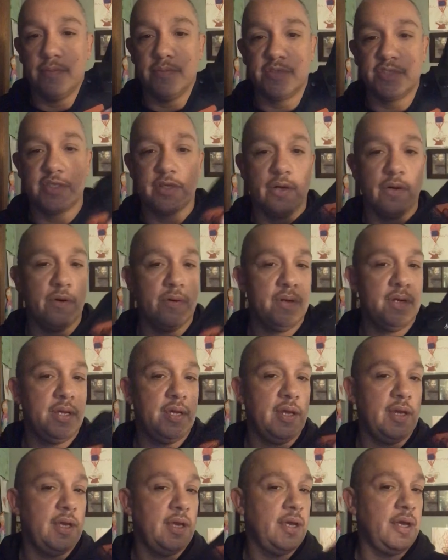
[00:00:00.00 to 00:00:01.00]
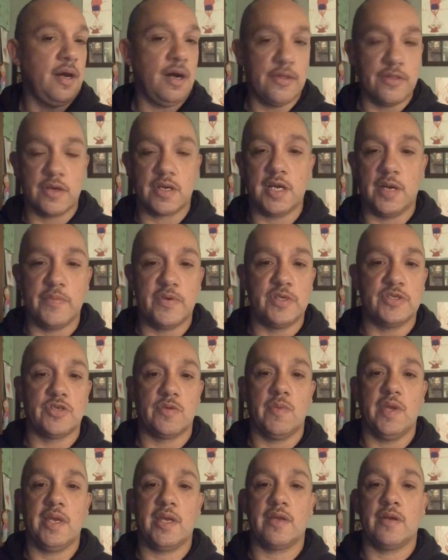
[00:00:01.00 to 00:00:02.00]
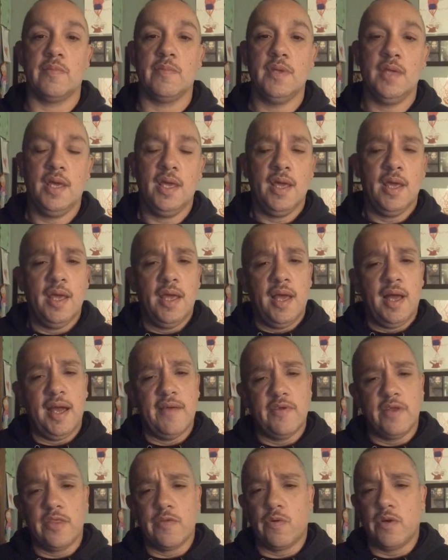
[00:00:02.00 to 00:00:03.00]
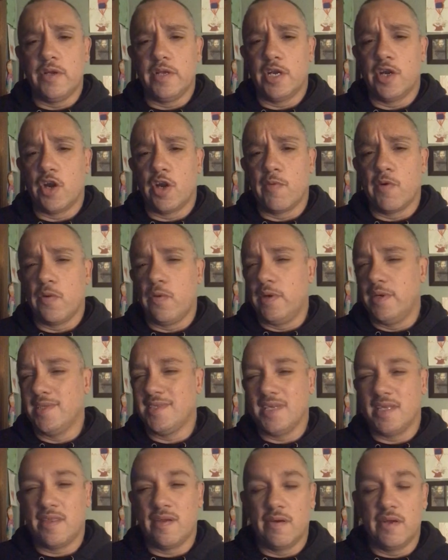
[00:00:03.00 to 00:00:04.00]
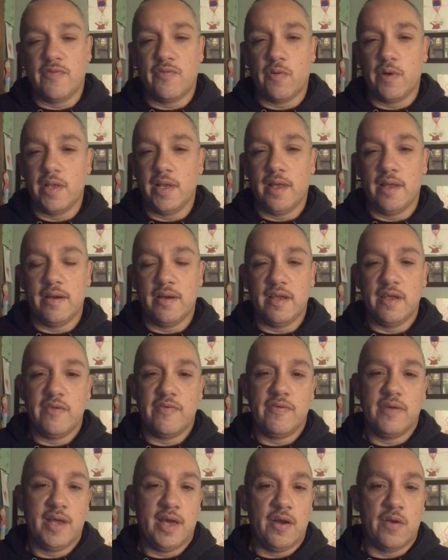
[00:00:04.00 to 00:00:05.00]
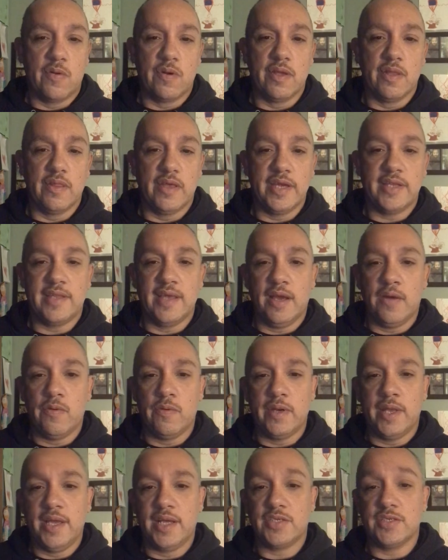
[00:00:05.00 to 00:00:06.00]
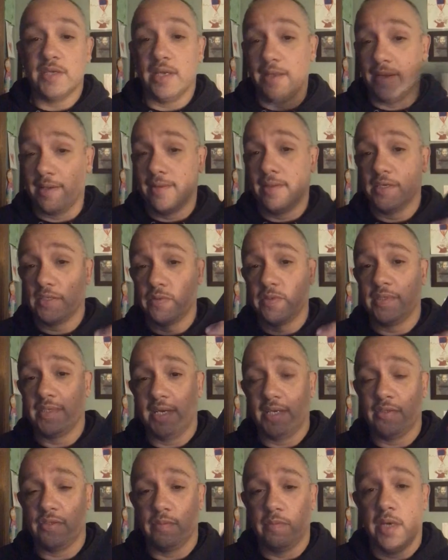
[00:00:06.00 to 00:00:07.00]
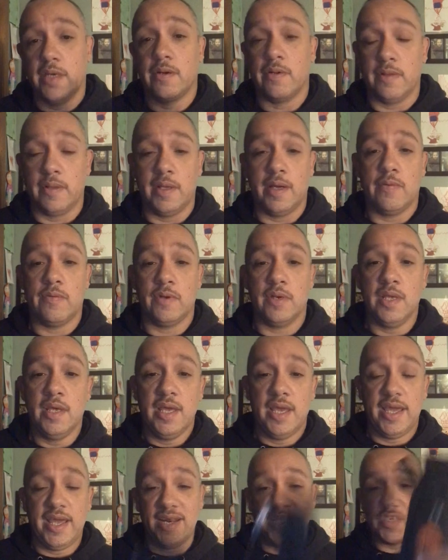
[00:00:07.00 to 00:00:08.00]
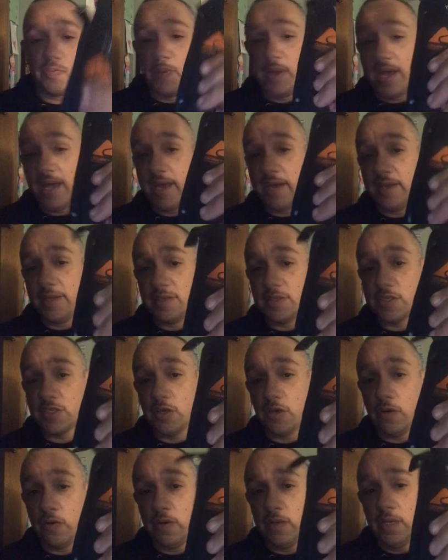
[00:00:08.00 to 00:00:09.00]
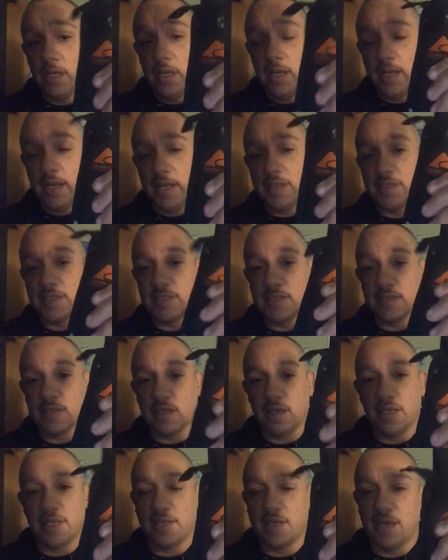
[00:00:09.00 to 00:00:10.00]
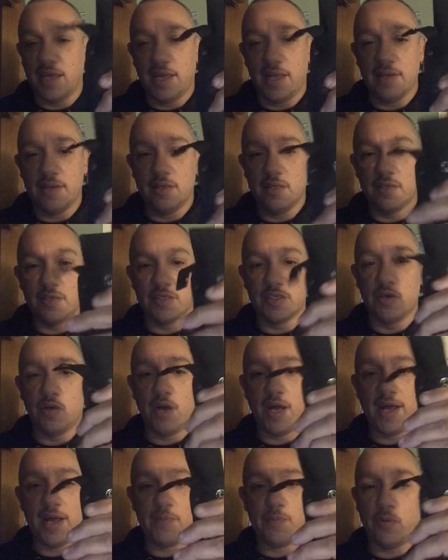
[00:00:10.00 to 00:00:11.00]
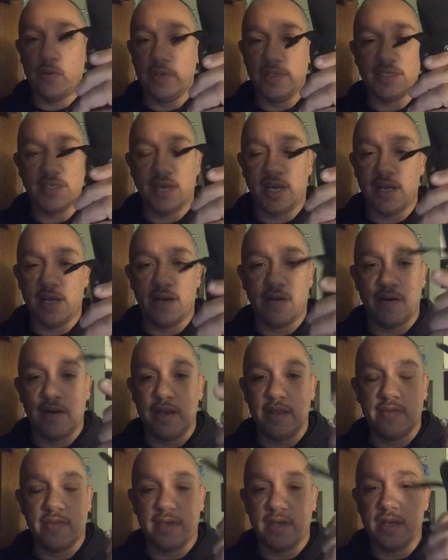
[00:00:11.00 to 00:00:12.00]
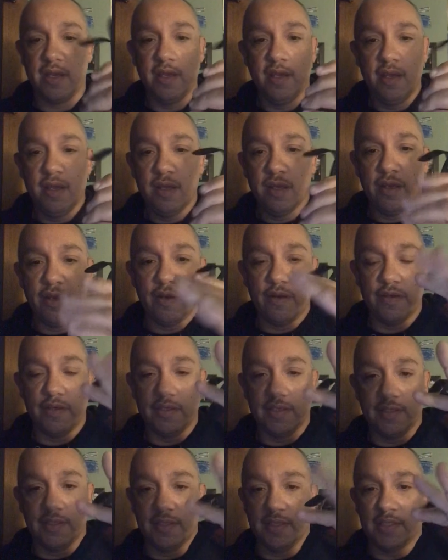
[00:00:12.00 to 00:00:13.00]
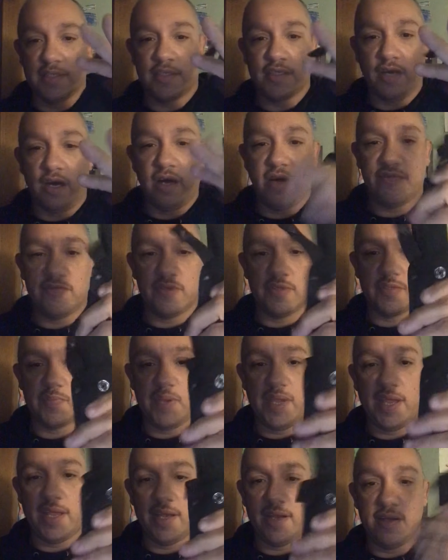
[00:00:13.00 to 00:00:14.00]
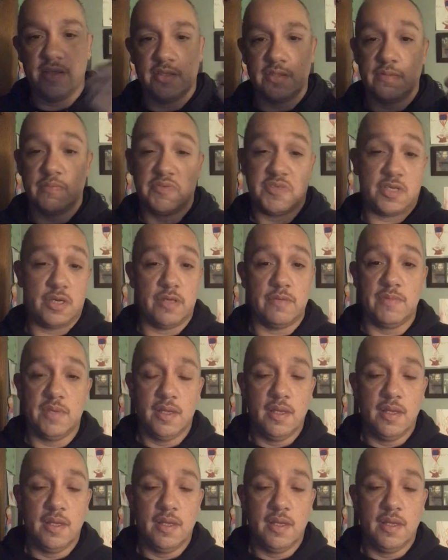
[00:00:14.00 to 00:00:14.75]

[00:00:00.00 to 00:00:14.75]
So other companies are making them. I have another one, the Gerber one. It's like $30, $40 knife. I don't really like that one actually. I like this one's actually better than that one. And it's padded, so it's like not. There's no hot points on it or anything. It's soft. It's padded. It's good.